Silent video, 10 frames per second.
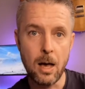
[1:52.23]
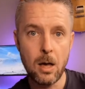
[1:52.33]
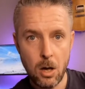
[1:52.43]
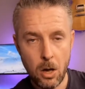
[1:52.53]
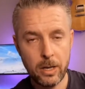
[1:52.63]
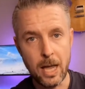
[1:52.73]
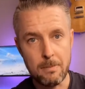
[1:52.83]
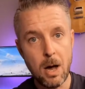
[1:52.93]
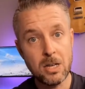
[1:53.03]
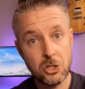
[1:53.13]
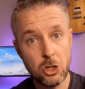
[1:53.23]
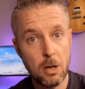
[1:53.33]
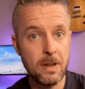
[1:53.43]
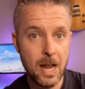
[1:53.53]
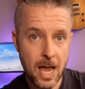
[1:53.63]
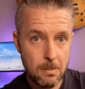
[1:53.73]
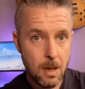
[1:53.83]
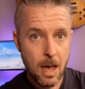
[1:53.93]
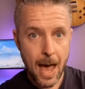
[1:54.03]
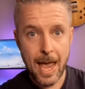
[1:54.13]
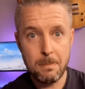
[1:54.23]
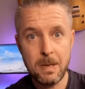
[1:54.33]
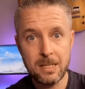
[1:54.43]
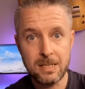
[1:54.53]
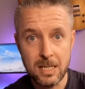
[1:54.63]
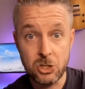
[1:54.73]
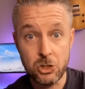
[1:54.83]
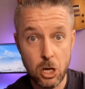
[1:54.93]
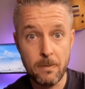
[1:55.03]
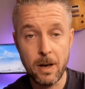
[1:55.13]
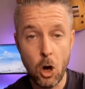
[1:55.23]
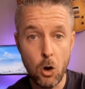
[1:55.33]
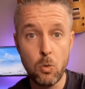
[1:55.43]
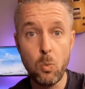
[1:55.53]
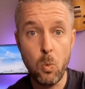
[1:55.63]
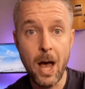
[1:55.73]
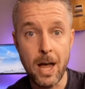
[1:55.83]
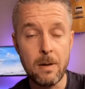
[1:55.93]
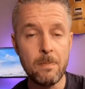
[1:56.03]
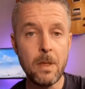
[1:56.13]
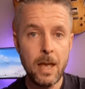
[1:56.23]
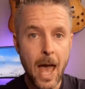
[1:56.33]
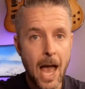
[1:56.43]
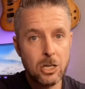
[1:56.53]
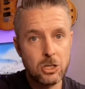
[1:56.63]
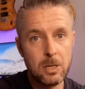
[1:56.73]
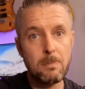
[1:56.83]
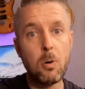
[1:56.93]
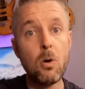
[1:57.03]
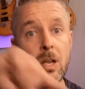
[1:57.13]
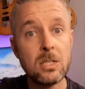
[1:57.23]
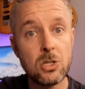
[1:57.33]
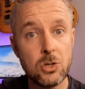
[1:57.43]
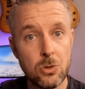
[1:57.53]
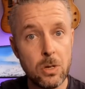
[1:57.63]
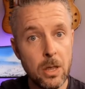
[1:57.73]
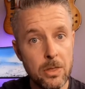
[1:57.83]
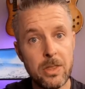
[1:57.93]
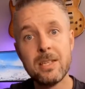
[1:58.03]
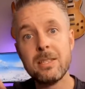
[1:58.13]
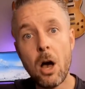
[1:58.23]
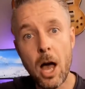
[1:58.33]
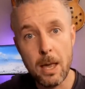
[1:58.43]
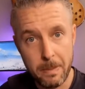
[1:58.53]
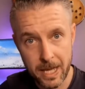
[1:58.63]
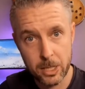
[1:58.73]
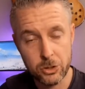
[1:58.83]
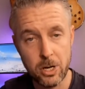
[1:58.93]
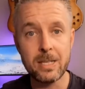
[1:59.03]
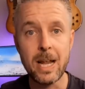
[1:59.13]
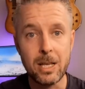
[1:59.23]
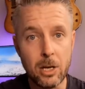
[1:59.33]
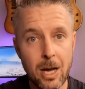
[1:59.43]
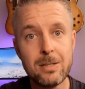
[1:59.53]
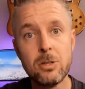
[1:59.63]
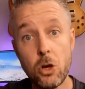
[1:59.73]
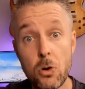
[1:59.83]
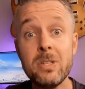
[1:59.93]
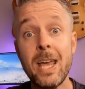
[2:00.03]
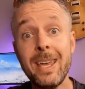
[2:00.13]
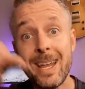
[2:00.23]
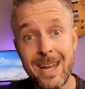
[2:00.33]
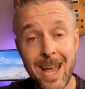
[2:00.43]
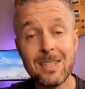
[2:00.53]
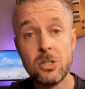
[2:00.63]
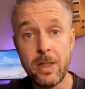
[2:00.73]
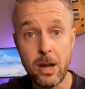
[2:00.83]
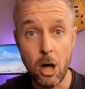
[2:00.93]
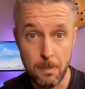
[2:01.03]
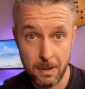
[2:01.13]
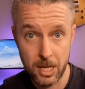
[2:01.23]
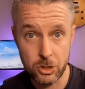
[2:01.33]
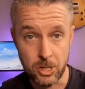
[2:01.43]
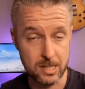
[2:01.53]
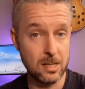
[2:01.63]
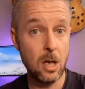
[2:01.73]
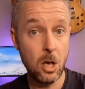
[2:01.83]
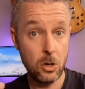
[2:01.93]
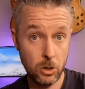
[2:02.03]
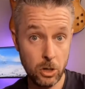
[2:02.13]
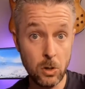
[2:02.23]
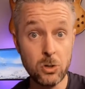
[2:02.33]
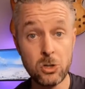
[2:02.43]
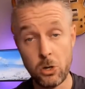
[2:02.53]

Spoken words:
okay, my server name, ABC Server 01, actually points to this IP address, and it goes and connects to that IP address. You can also